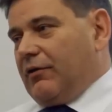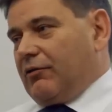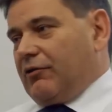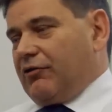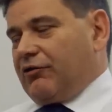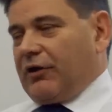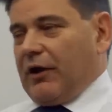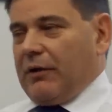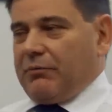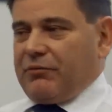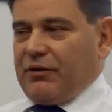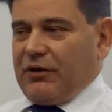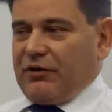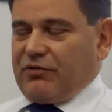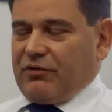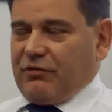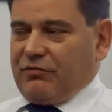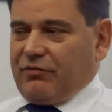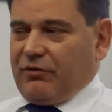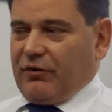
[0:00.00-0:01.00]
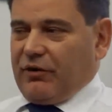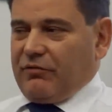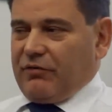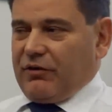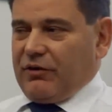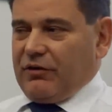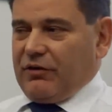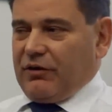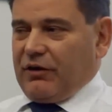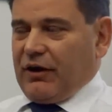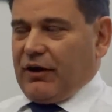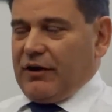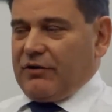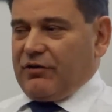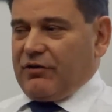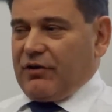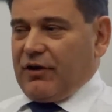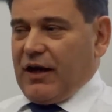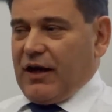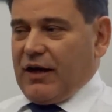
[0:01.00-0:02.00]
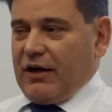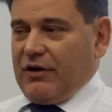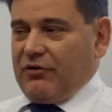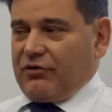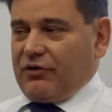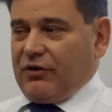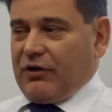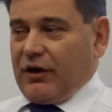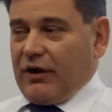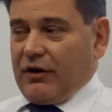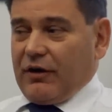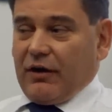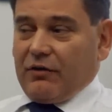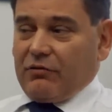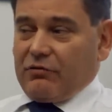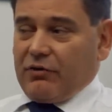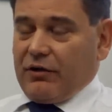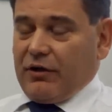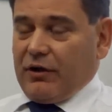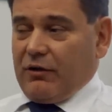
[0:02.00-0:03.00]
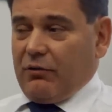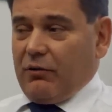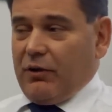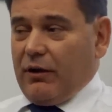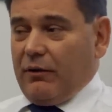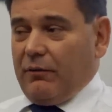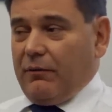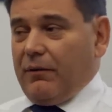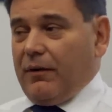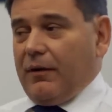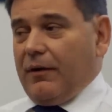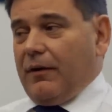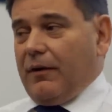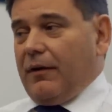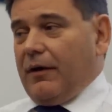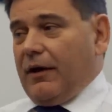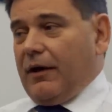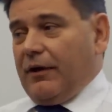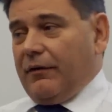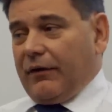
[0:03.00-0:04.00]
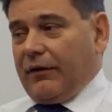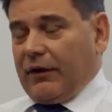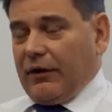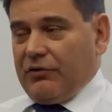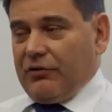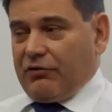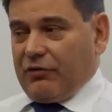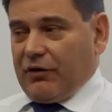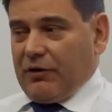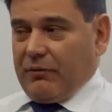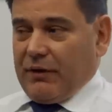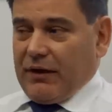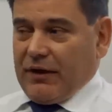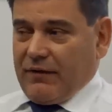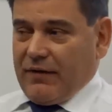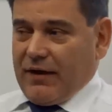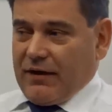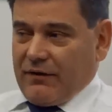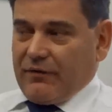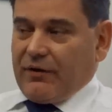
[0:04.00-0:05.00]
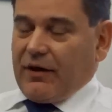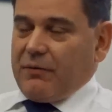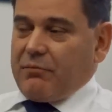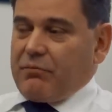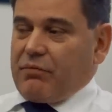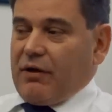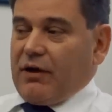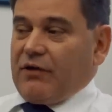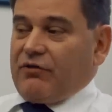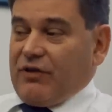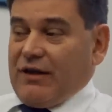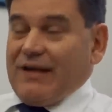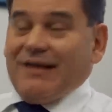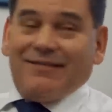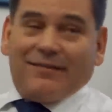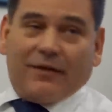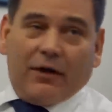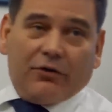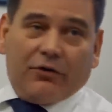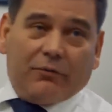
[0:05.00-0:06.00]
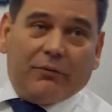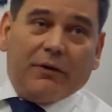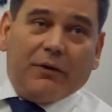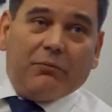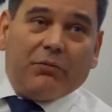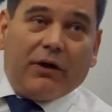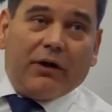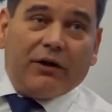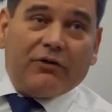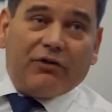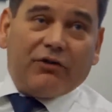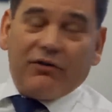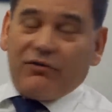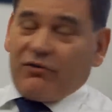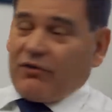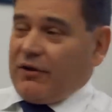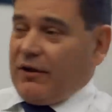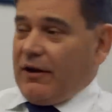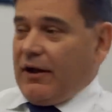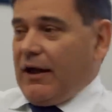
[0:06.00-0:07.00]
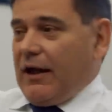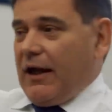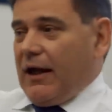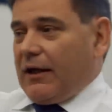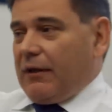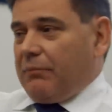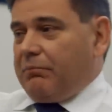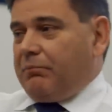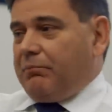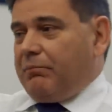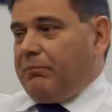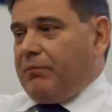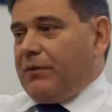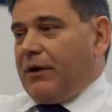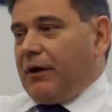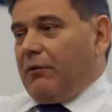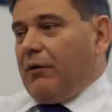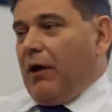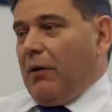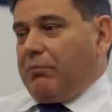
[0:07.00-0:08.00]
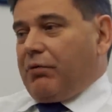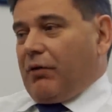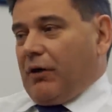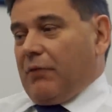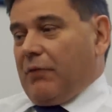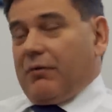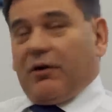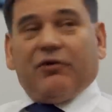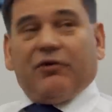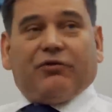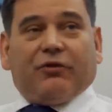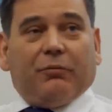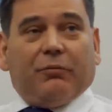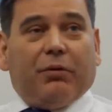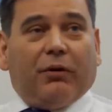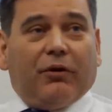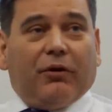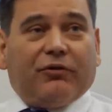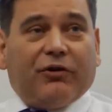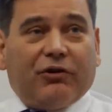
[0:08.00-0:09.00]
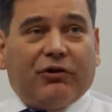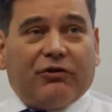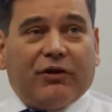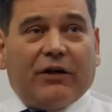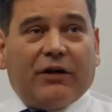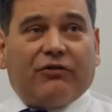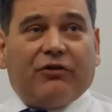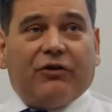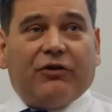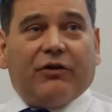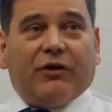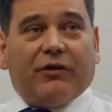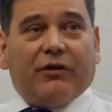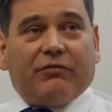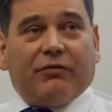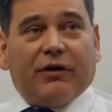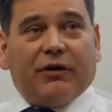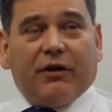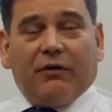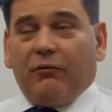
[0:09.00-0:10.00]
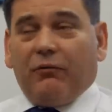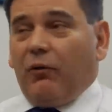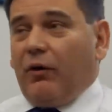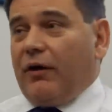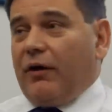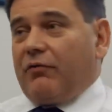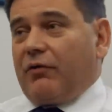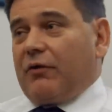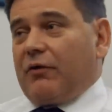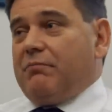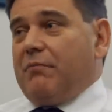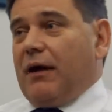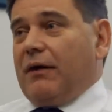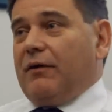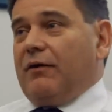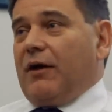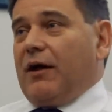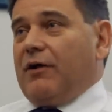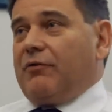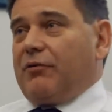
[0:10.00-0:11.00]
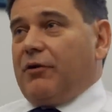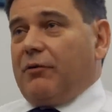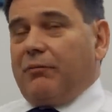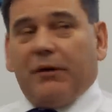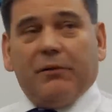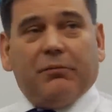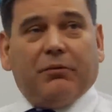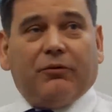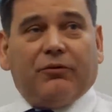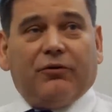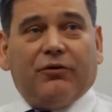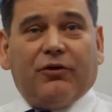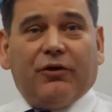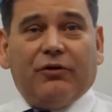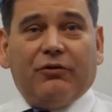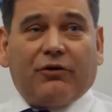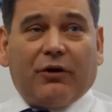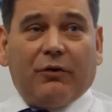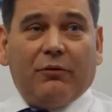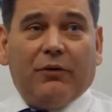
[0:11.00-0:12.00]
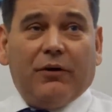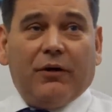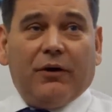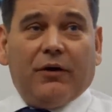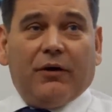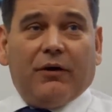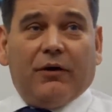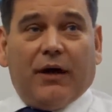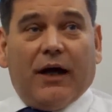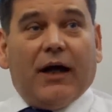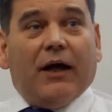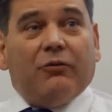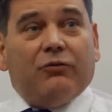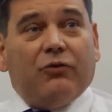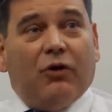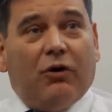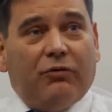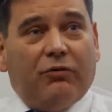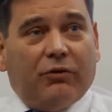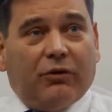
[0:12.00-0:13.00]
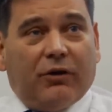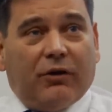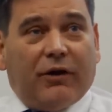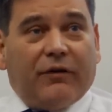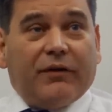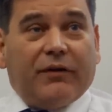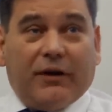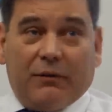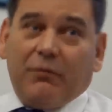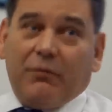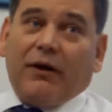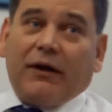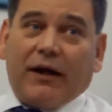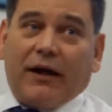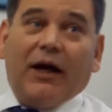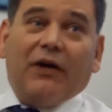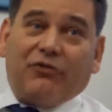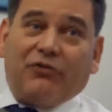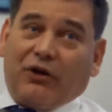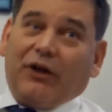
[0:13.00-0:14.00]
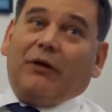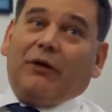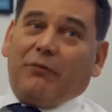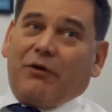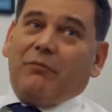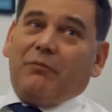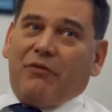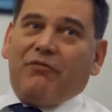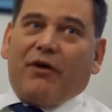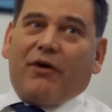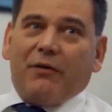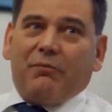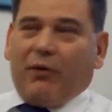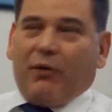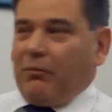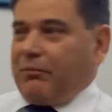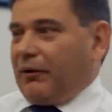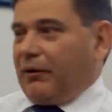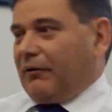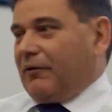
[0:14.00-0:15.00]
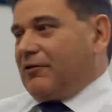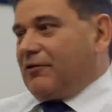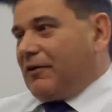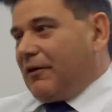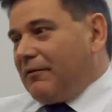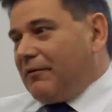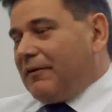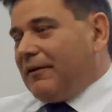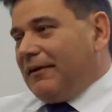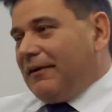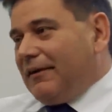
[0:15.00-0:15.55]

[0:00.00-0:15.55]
Eurosceptics are fully vindicated, and it's going to go down really well in the country. I mean, at the end of the day, Brexit is going to be Brexit, and a Prime Minister, a politician actually delivering on what they've got a mandate from the people to do so. How novel. I think it might catch up. It's going to be very popular, isn't it?